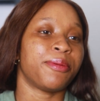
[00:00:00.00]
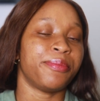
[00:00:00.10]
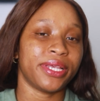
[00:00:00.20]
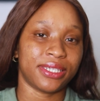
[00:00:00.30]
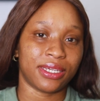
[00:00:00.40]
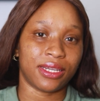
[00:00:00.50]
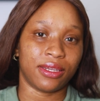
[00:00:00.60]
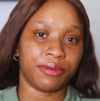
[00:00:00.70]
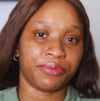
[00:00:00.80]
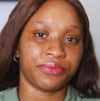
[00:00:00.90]

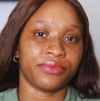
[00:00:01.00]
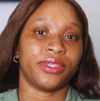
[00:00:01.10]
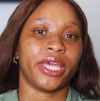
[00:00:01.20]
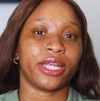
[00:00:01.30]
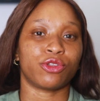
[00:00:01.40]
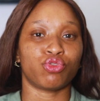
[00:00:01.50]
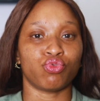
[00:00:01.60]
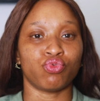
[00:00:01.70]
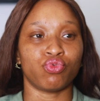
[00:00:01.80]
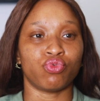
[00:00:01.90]
Basically, there are
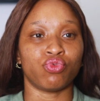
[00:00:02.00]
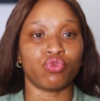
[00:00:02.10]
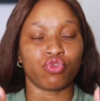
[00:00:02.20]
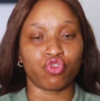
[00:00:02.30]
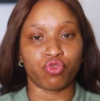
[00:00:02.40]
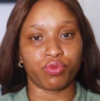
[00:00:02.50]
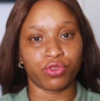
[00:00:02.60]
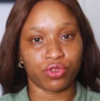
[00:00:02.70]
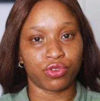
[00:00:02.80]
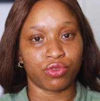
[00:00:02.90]
two
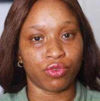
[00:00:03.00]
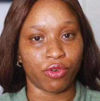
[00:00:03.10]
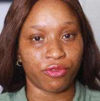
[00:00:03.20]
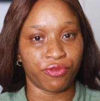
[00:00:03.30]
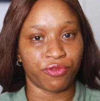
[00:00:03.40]
groups of